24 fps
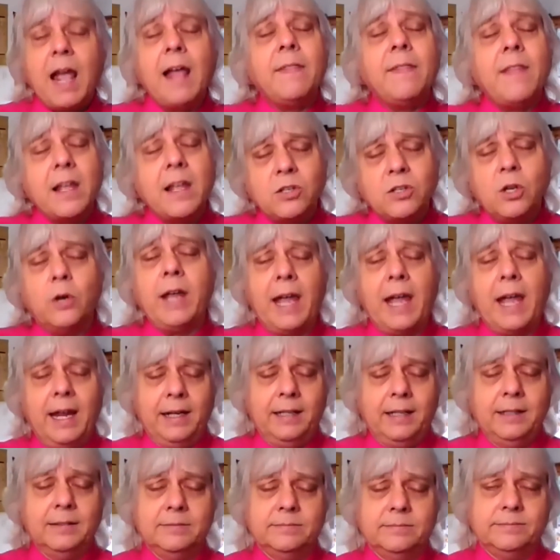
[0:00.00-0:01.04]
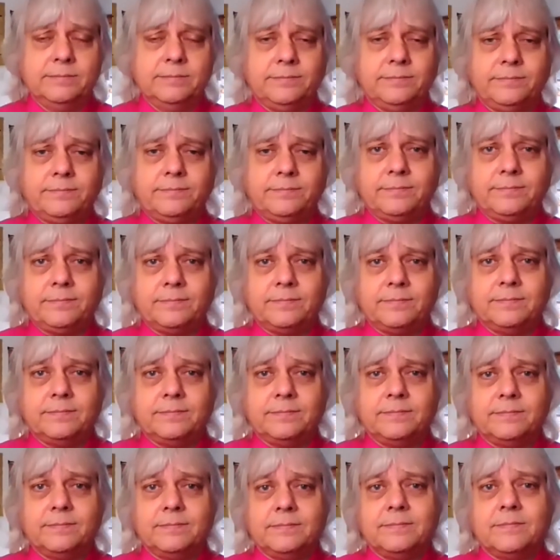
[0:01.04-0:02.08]
And that's okay.
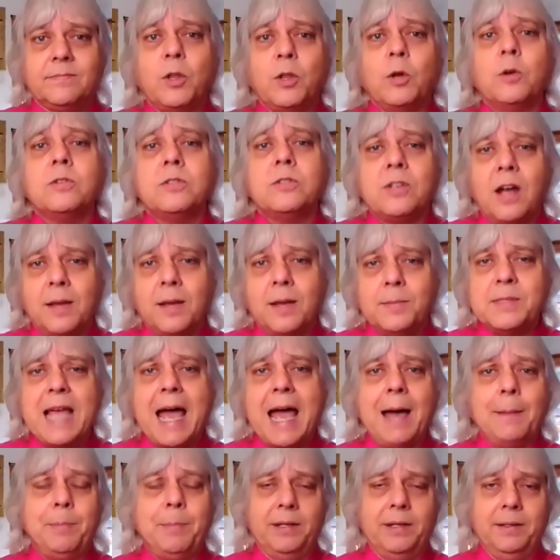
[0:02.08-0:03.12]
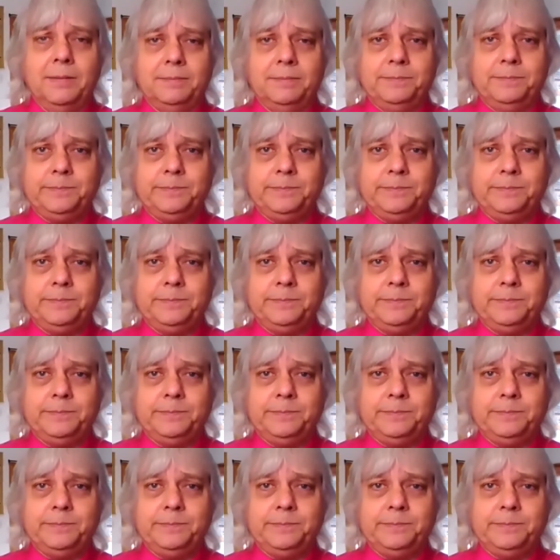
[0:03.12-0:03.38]
Those times happen.